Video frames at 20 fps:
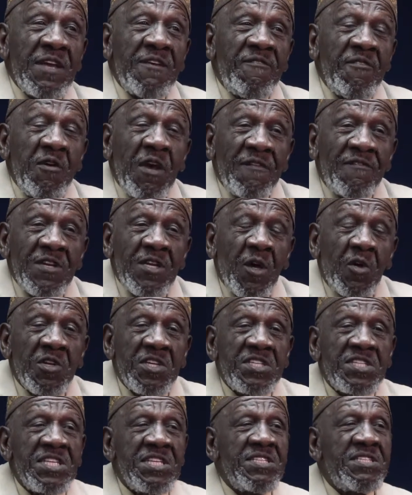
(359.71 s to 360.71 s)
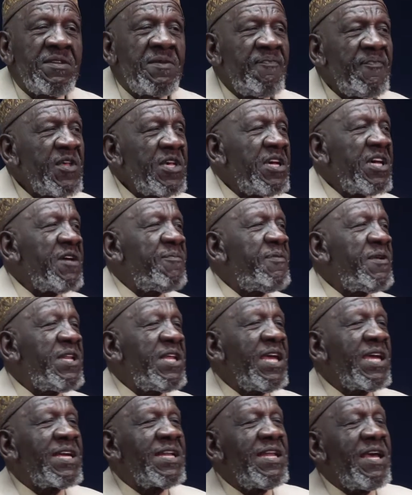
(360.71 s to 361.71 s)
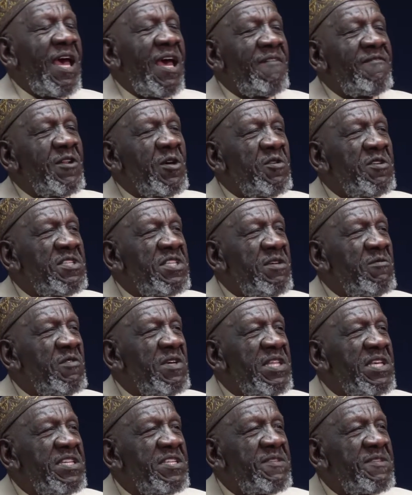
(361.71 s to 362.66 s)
If you haven't noticed this, particularly I've noticed it with